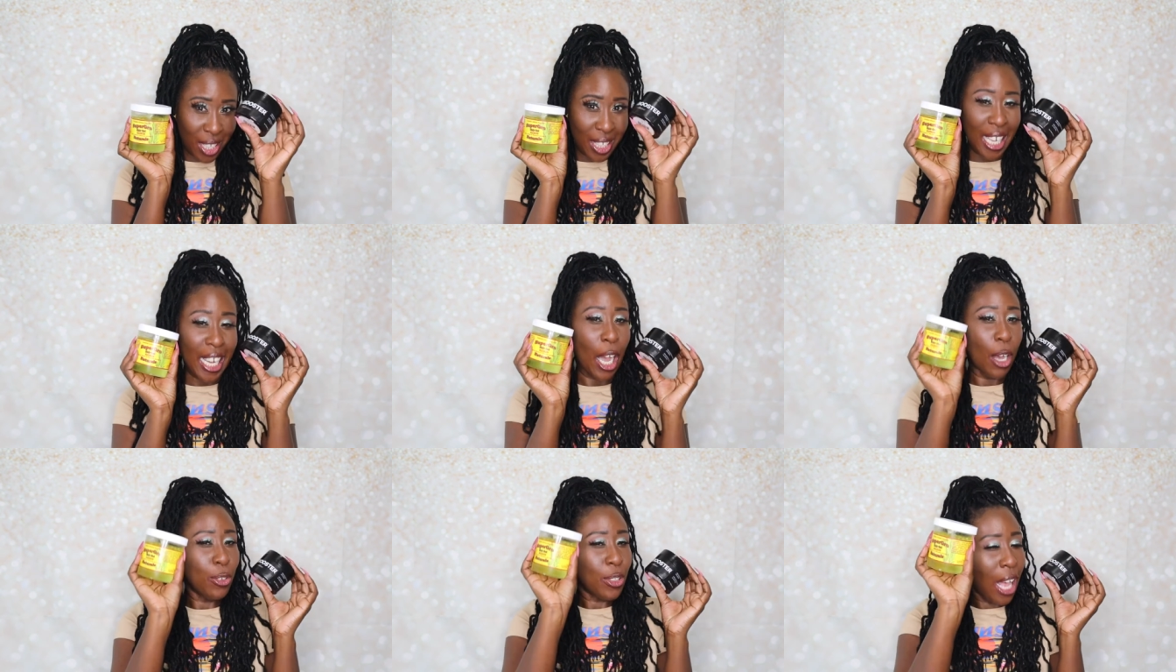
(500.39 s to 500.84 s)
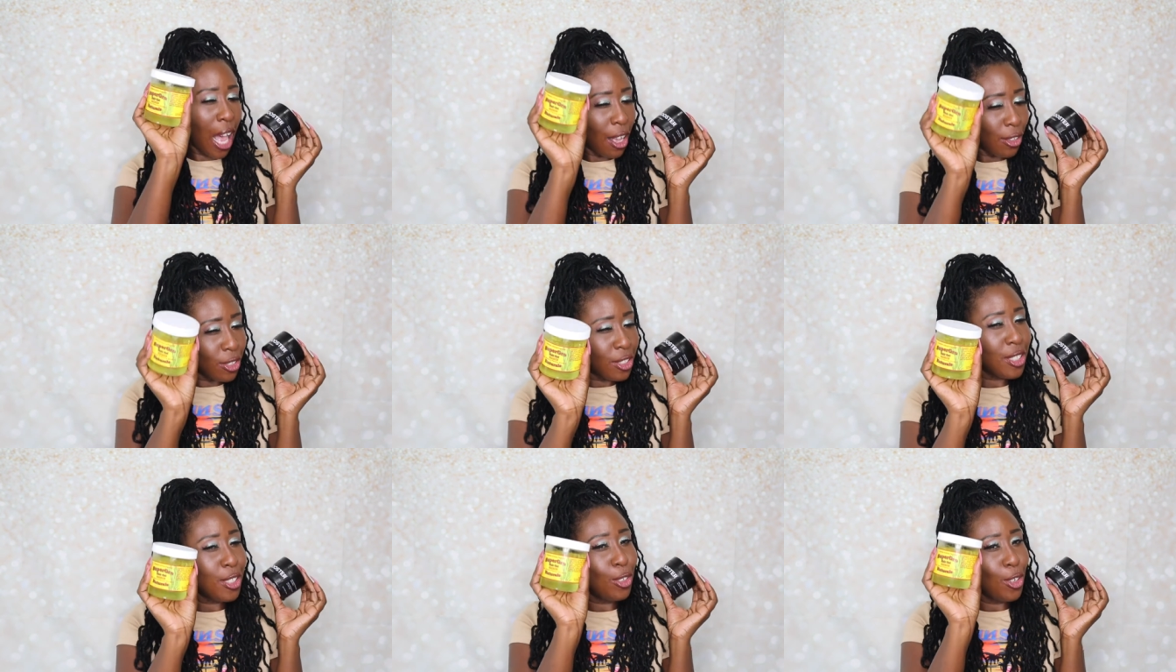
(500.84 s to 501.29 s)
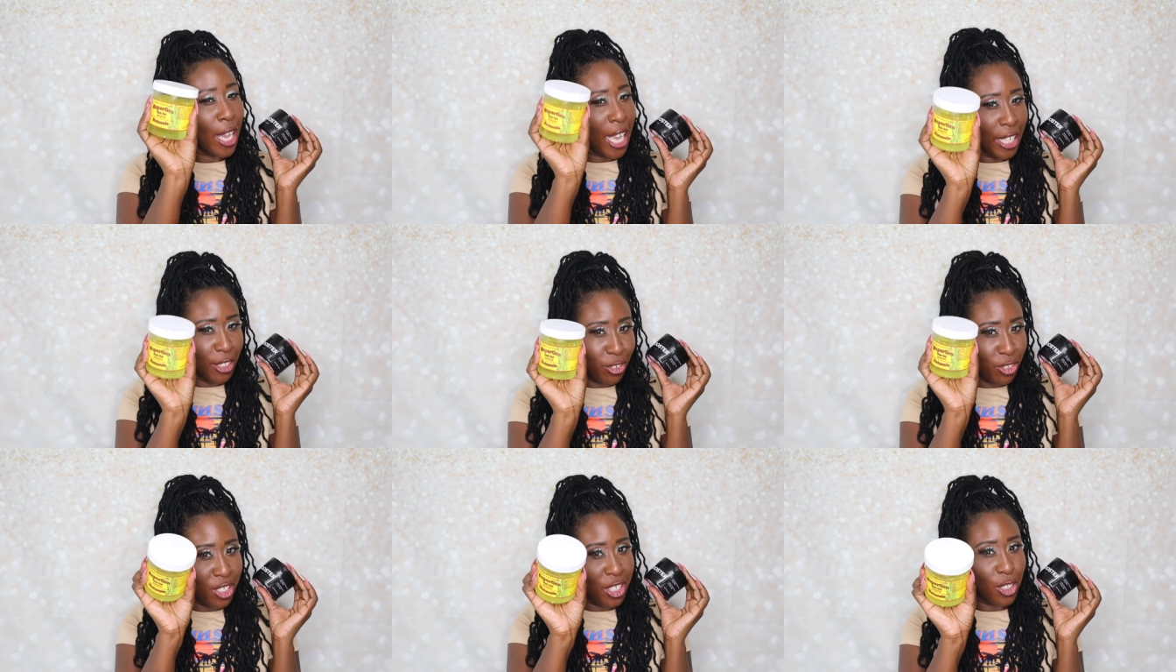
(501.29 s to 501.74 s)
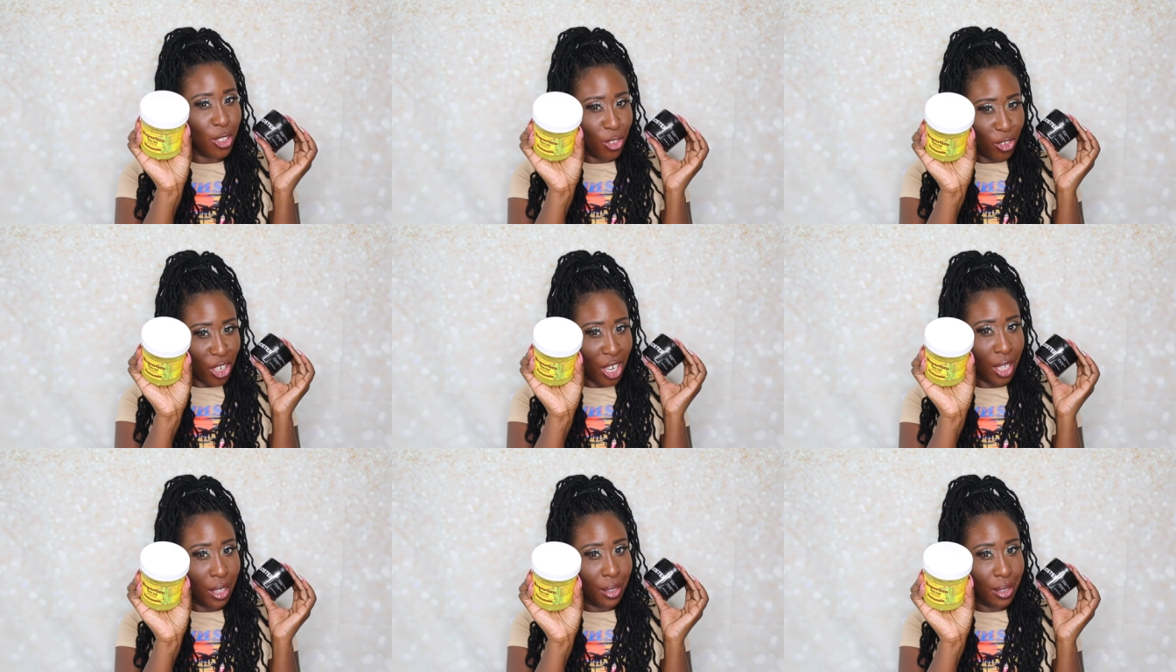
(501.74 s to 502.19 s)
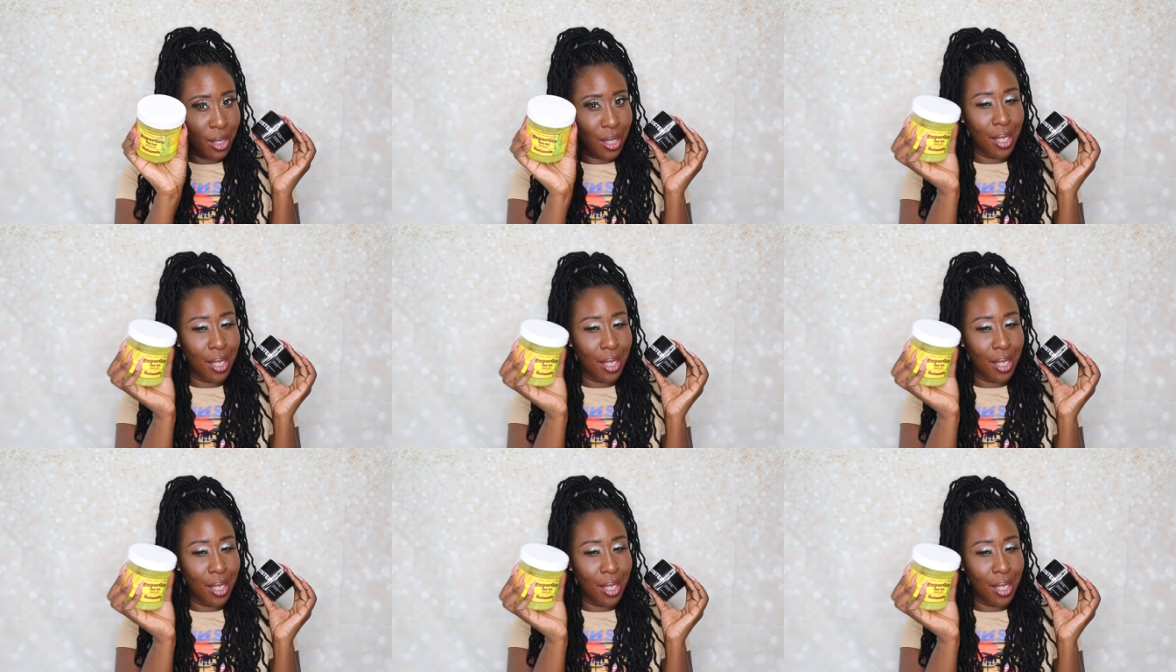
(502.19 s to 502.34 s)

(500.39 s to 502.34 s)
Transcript: Like I'll, I'll still edge this gel